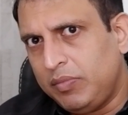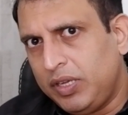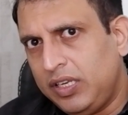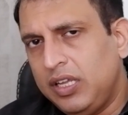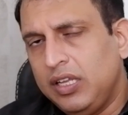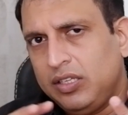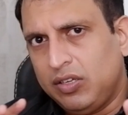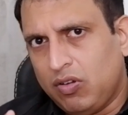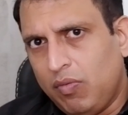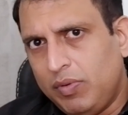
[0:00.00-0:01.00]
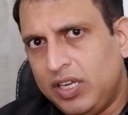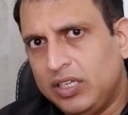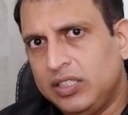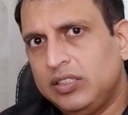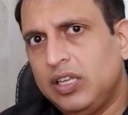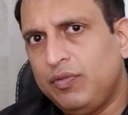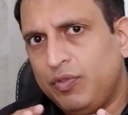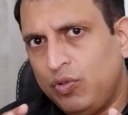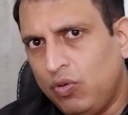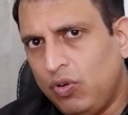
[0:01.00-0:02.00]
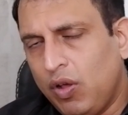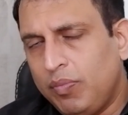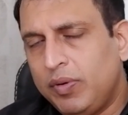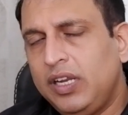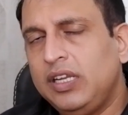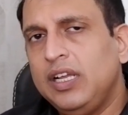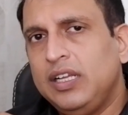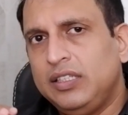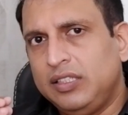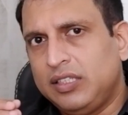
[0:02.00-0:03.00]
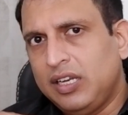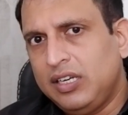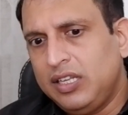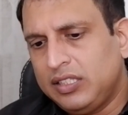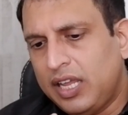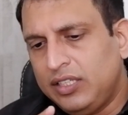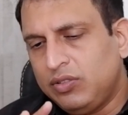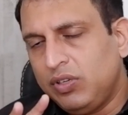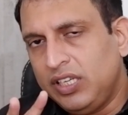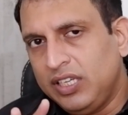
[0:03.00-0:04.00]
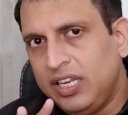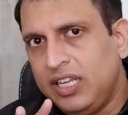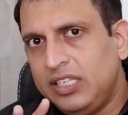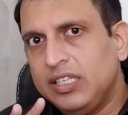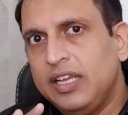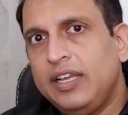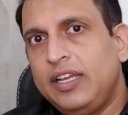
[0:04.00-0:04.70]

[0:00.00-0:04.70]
The complications are, if you don't operate, this hernia size will increase.